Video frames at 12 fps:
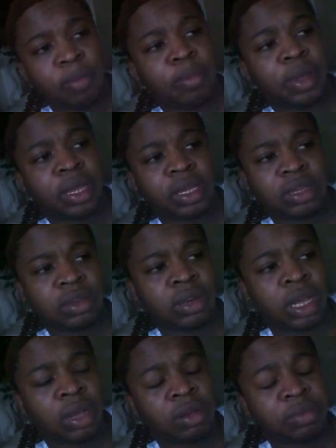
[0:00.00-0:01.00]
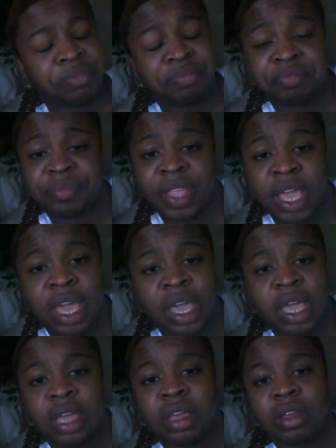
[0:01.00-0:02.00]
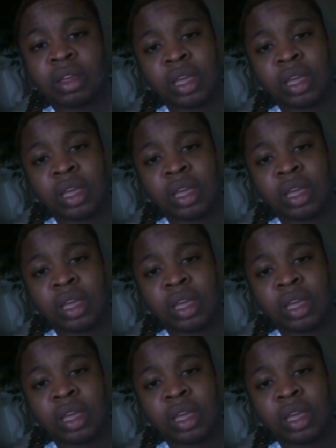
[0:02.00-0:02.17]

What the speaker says: But hey,